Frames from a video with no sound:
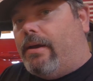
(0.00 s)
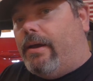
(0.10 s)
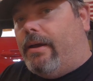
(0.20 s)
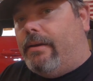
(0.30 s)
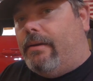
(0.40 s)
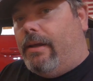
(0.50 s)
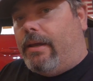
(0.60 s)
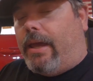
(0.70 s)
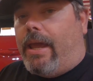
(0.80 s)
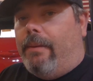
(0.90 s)
cut.
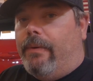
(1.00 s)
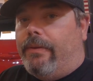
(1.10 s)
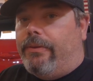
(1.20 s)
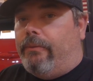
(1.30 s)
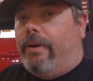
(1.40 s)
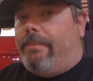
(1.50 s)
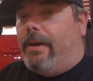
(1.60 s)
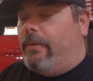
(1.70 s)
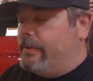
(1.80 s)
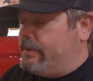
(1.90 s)
It came with three
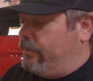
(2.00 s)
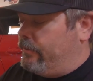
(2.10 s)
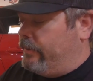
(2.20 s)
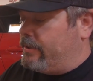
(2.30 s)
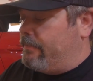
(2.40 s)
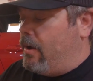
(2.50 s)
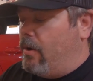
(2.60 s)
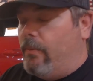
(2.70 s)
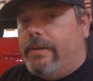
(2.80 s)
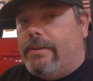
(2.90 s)
big ones and three
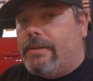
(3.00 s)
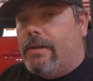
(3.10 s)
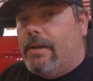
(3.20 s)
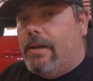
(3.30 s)
small ones.